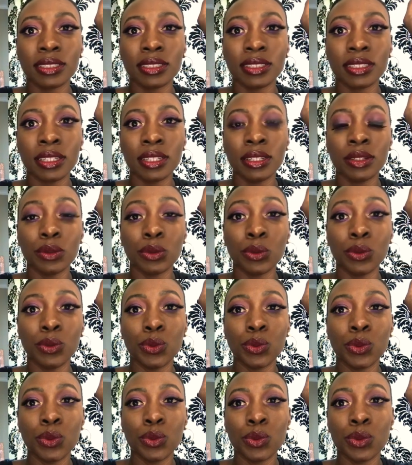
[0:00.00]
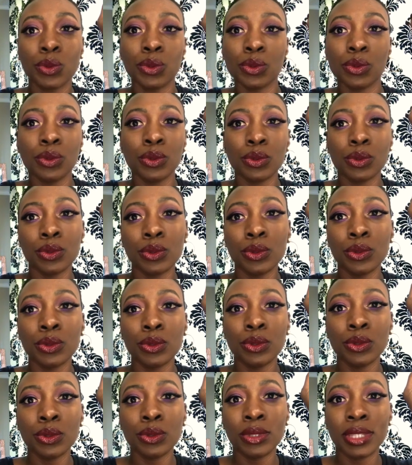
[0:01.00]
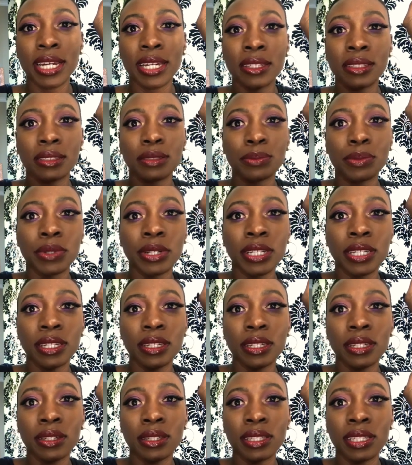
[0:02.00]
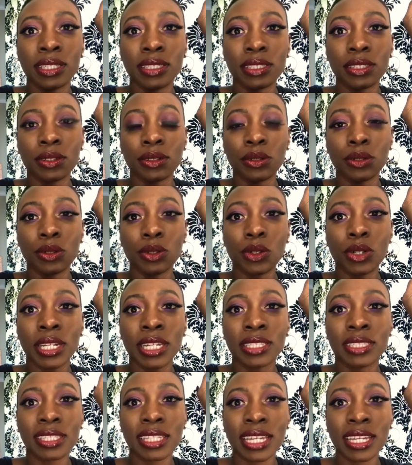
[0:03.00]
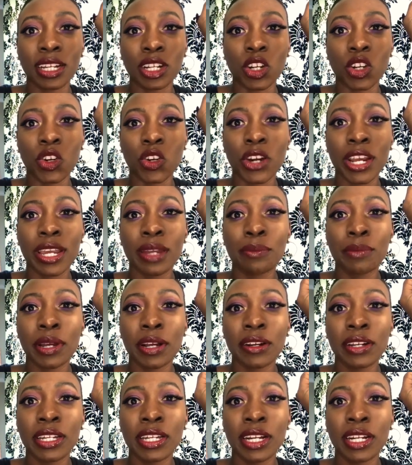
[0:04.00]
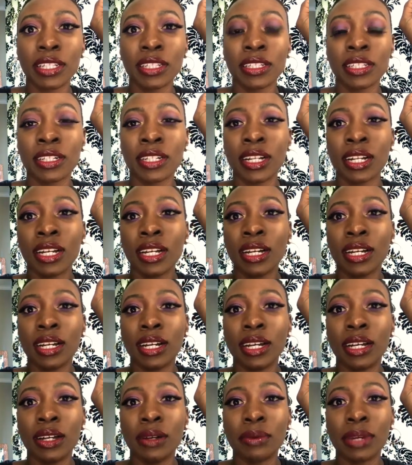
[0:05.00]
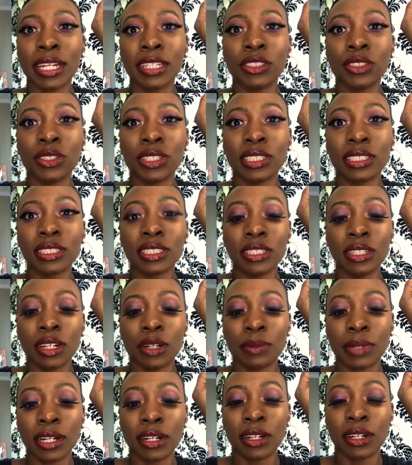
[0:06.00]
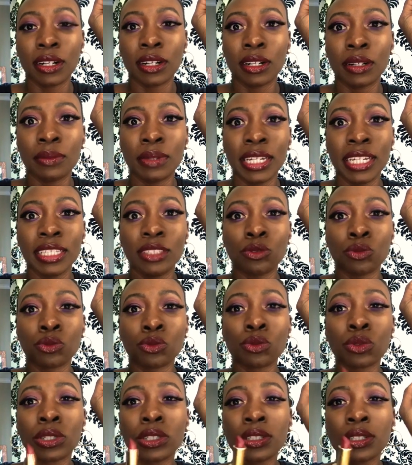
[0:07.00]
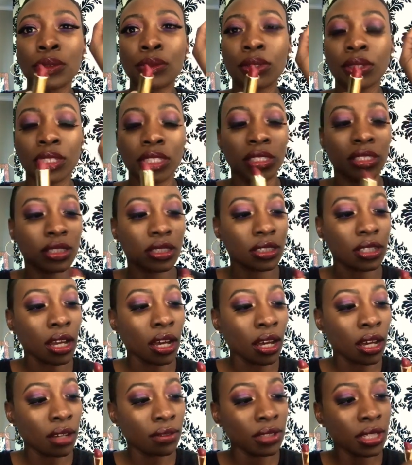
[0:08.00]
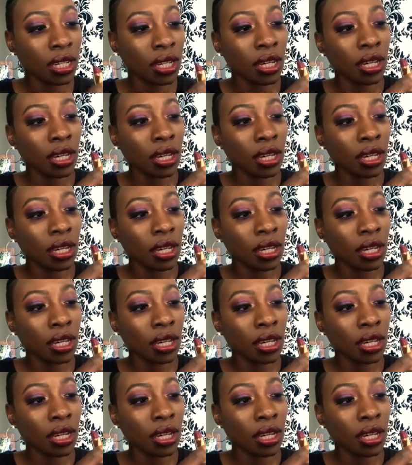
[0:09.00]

See, ooh, ooh, ooh, ooh, that is pretty. This little, it's like a cranberry color. As you can see on my arm, it's really, really soft.